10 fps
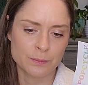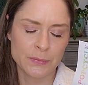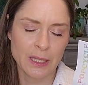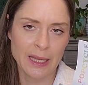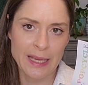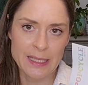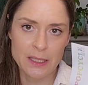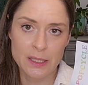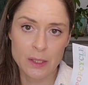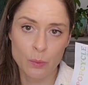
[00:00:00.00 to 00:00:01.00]

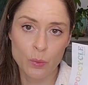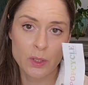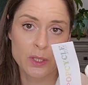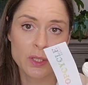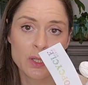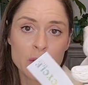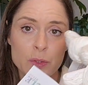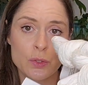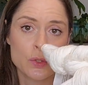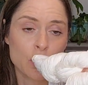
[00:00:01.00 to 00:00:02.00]
lace work,
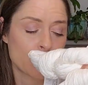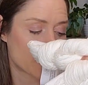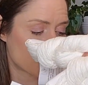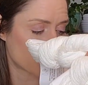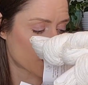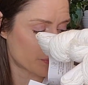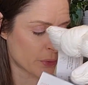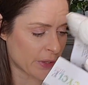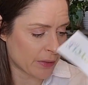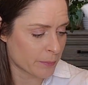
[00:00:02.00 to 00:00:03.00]
so it's more
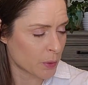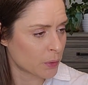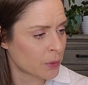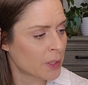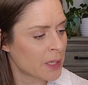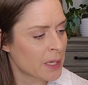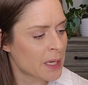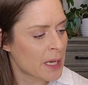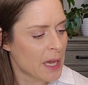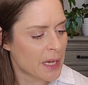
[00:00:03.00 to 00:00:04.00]
breathable.
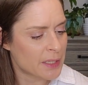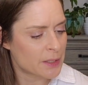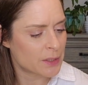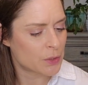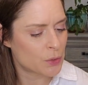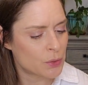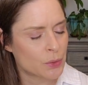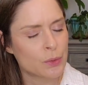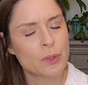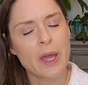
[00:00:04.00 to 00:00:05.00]
I
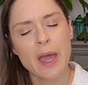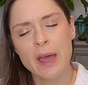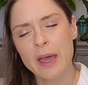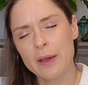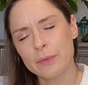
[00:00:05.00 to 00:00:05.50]
do have